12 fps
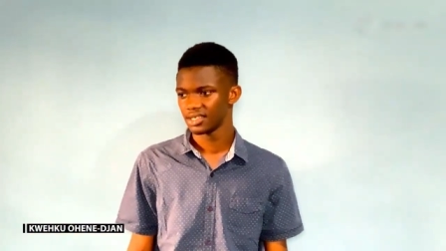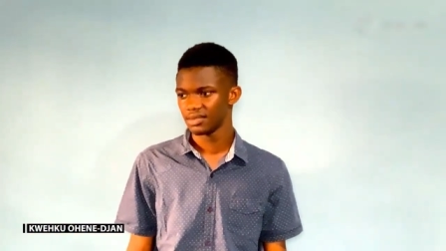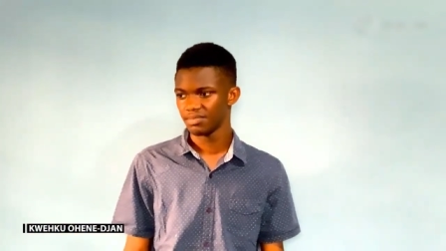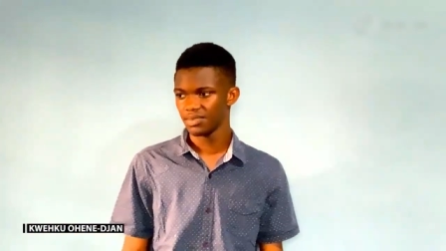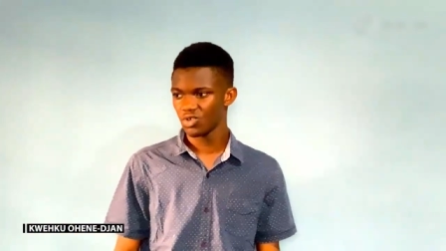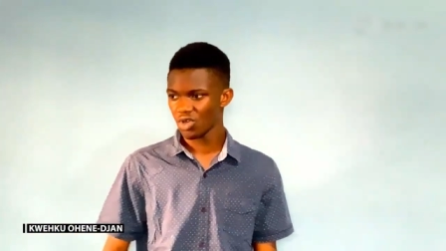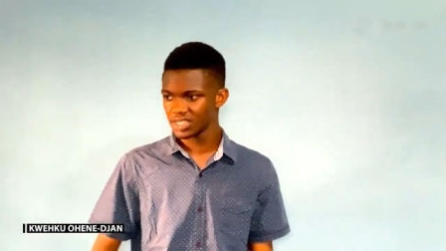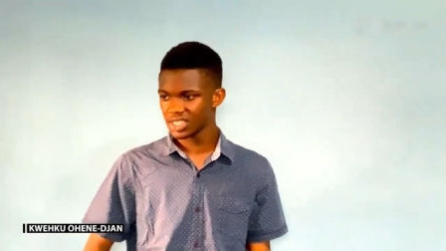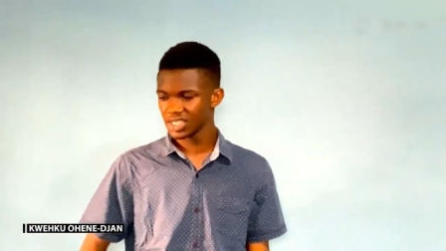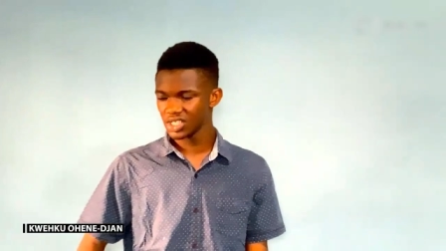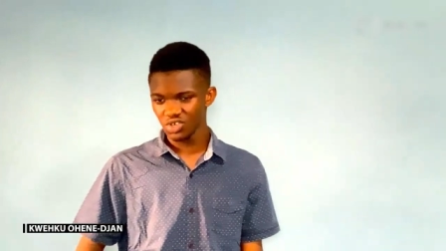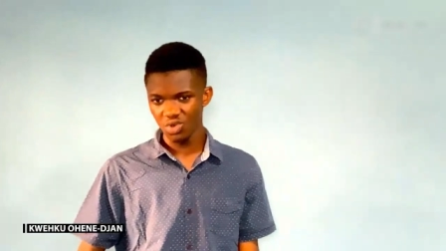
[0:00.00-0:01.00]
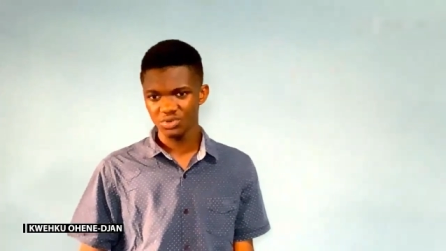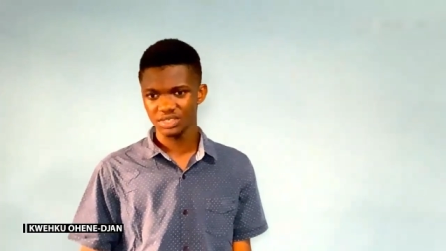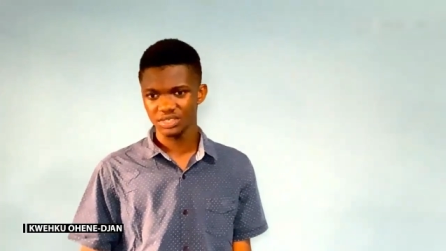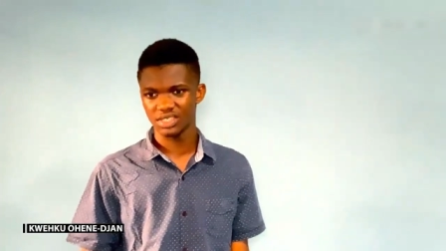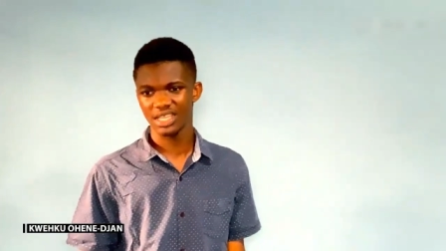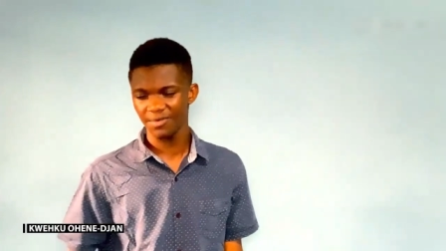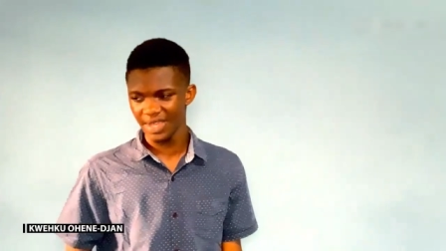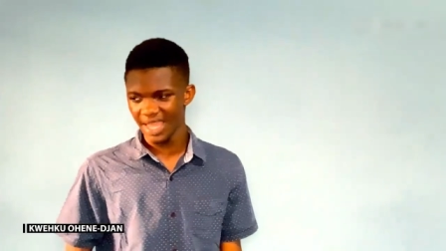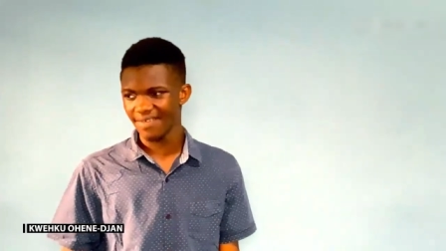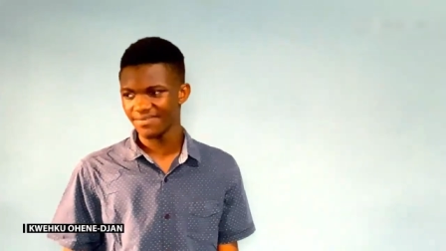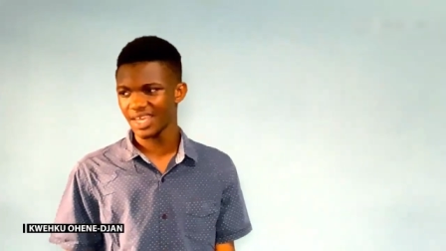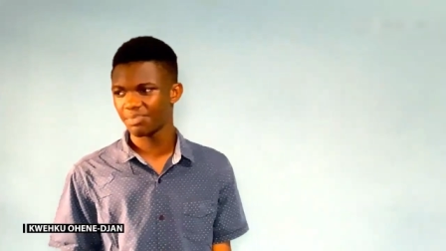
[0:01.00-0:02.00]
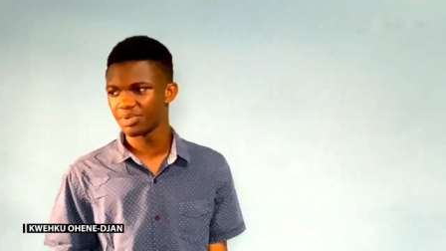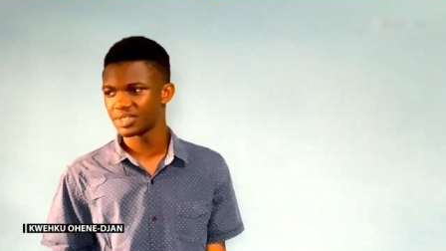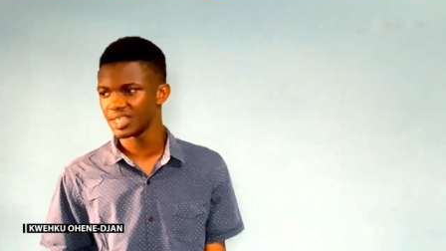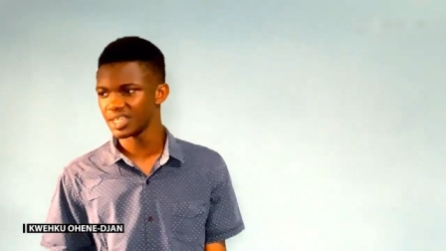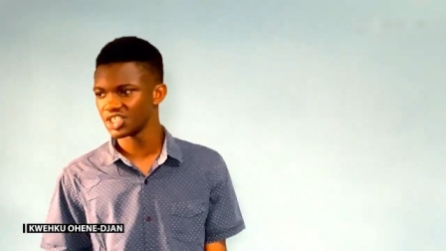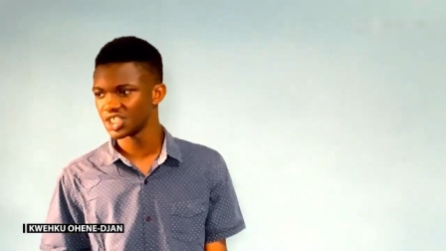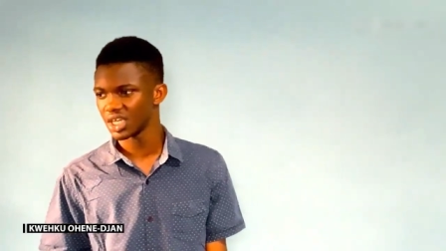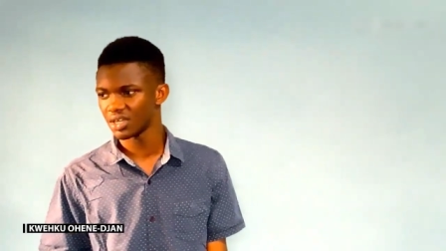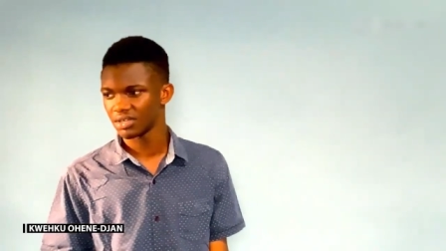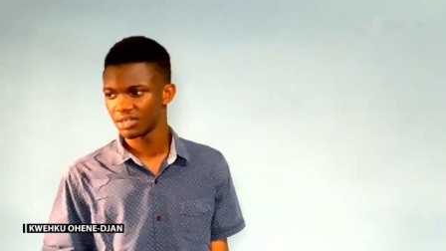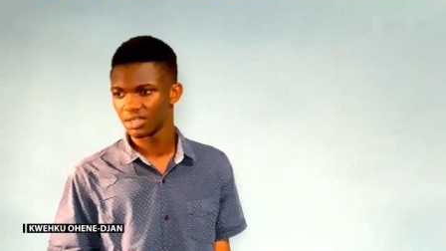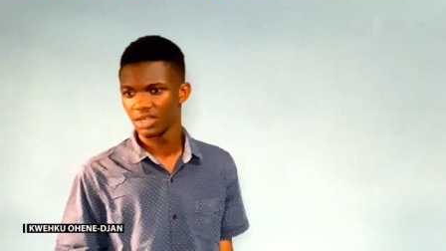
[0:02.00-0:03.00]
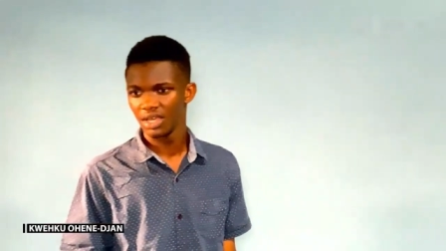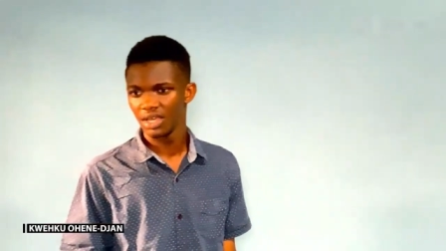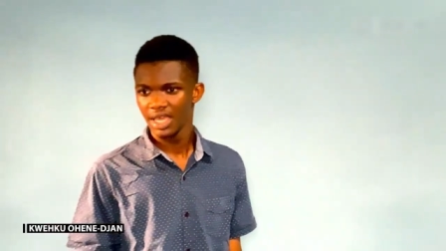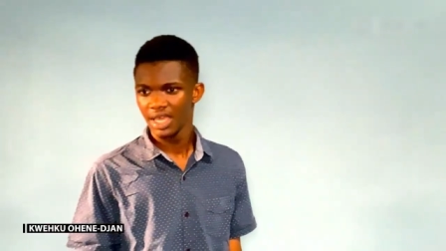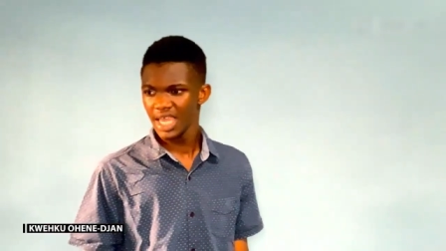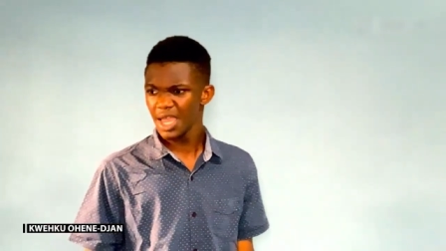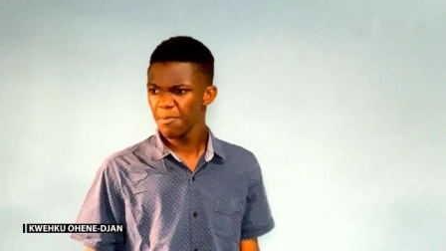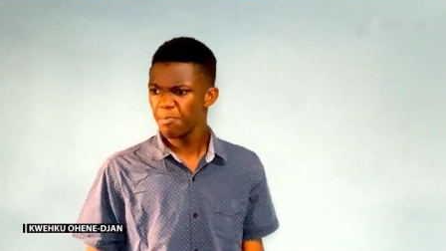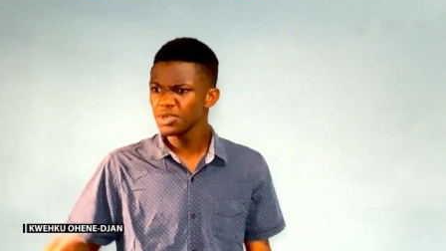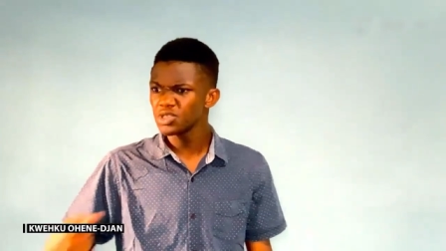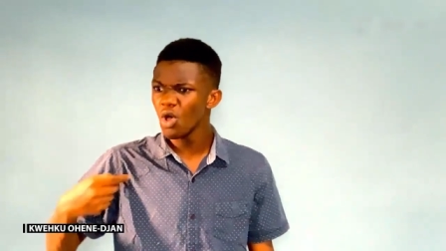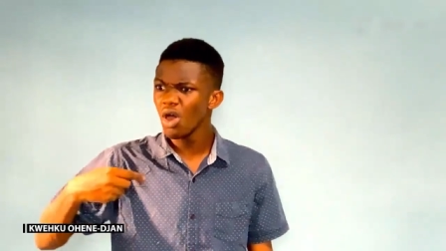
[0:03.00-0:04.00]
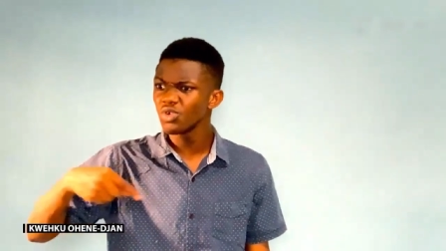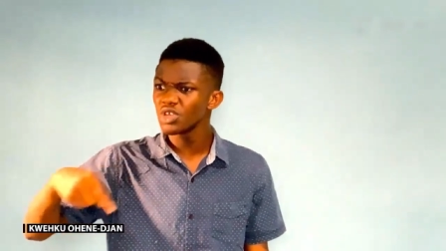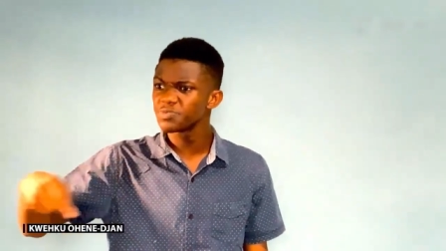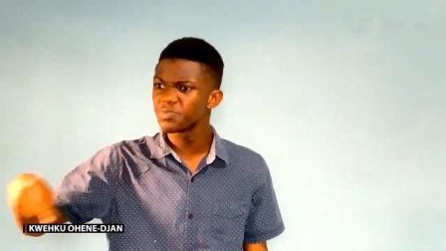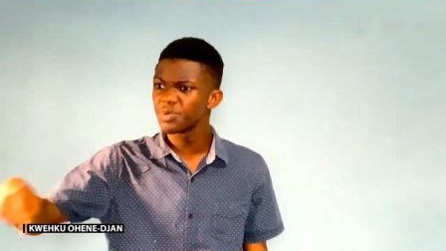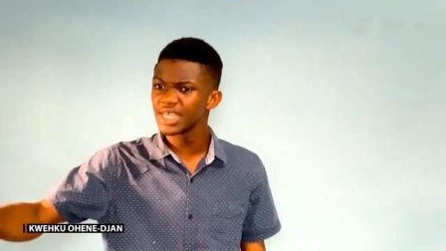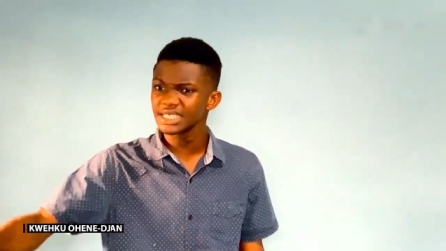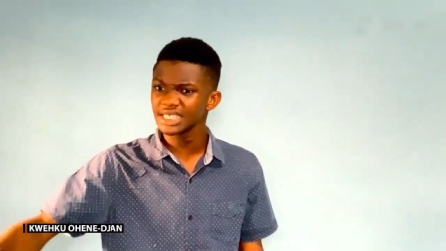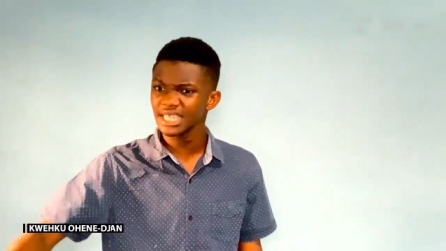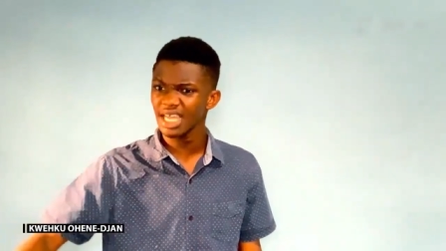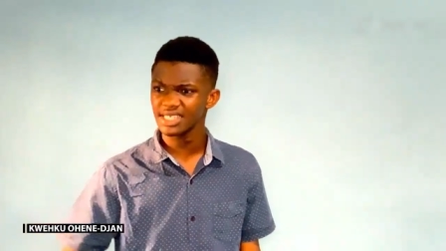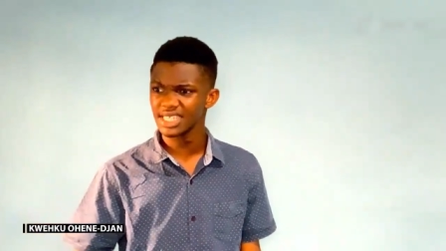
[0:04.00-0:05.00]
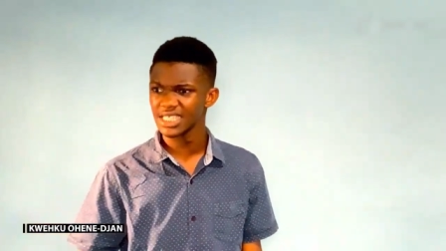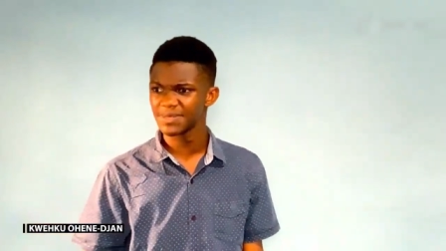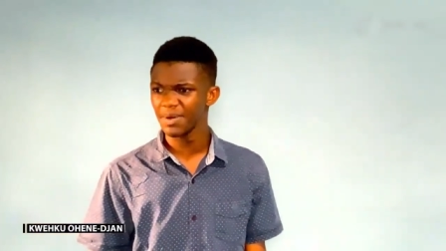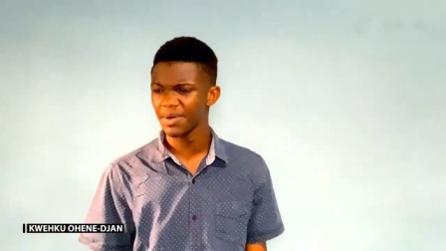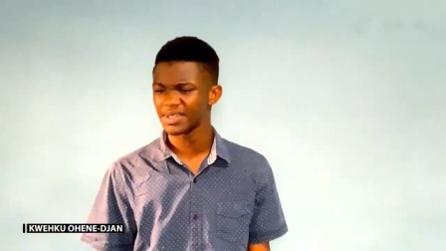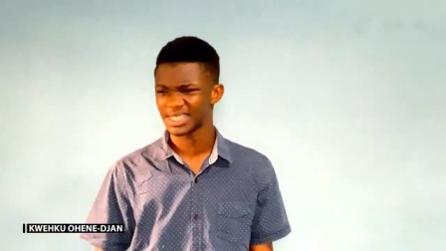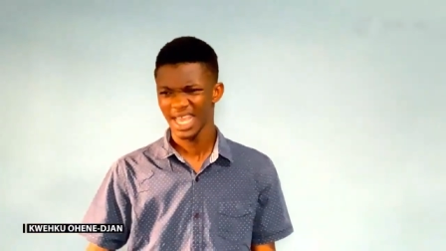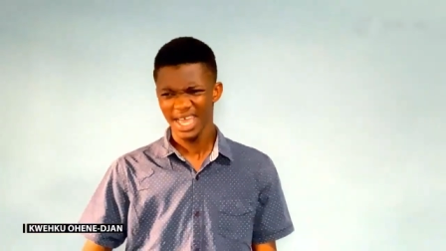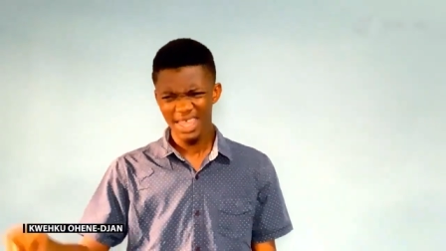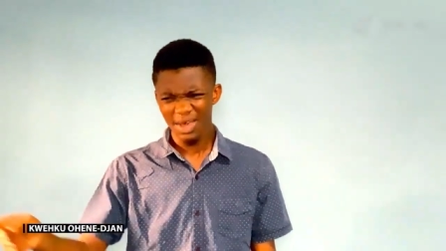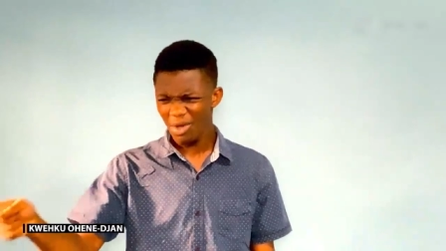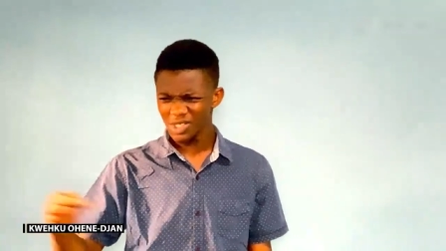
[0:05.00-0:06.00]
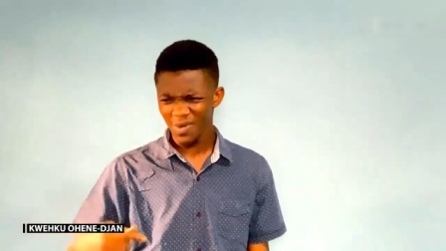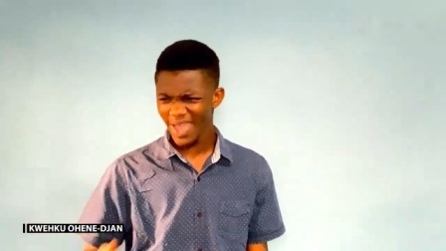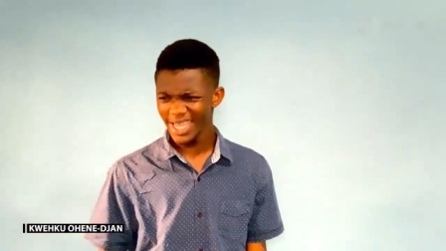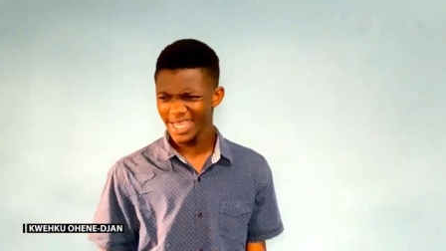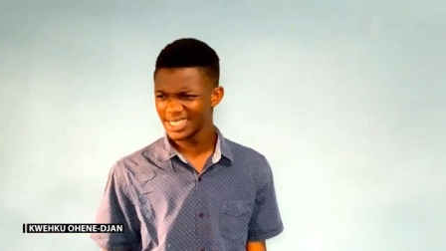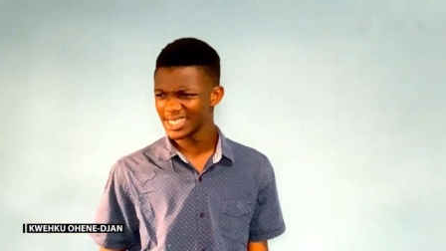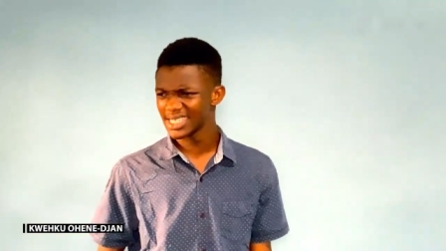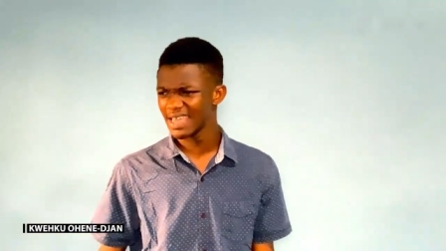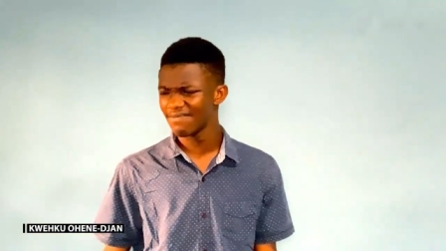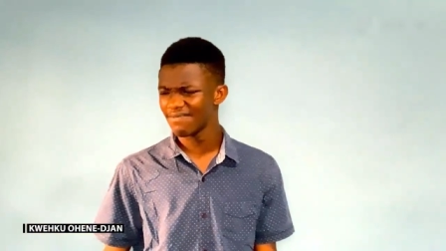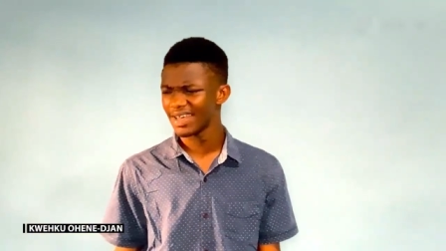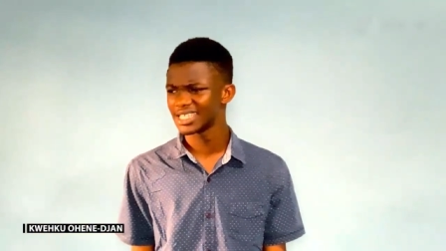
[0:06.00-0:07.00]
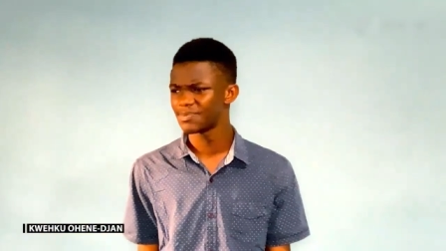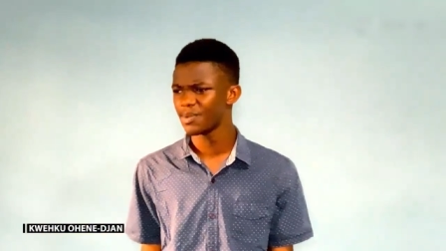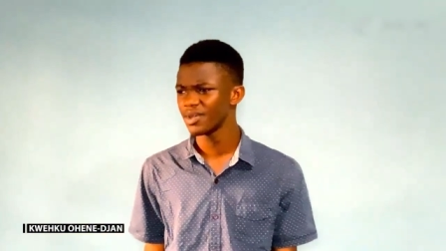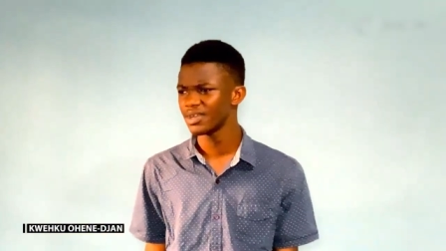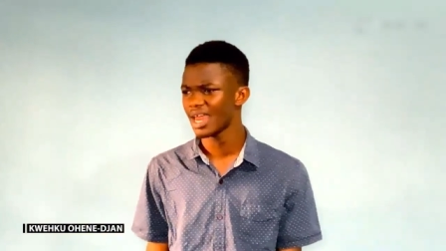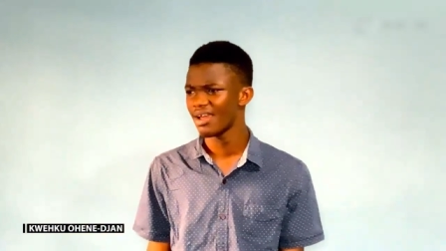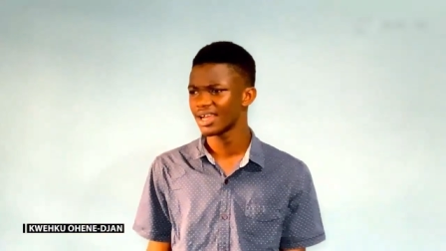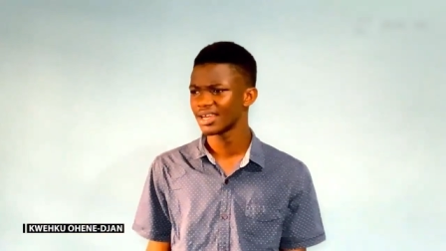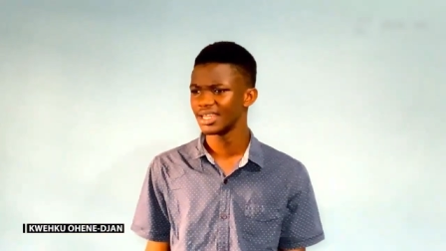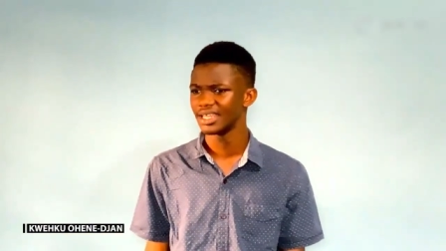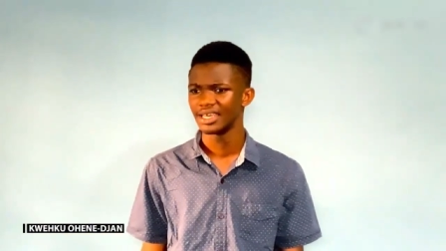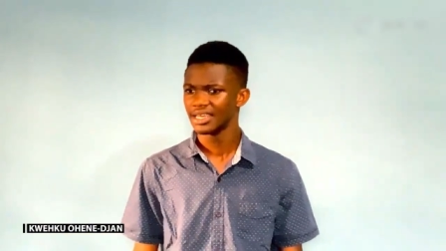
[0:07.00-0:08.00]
Because he knows that we have that potential. He put all those potentials in his spirit. That was why he just gave us his spirit directly.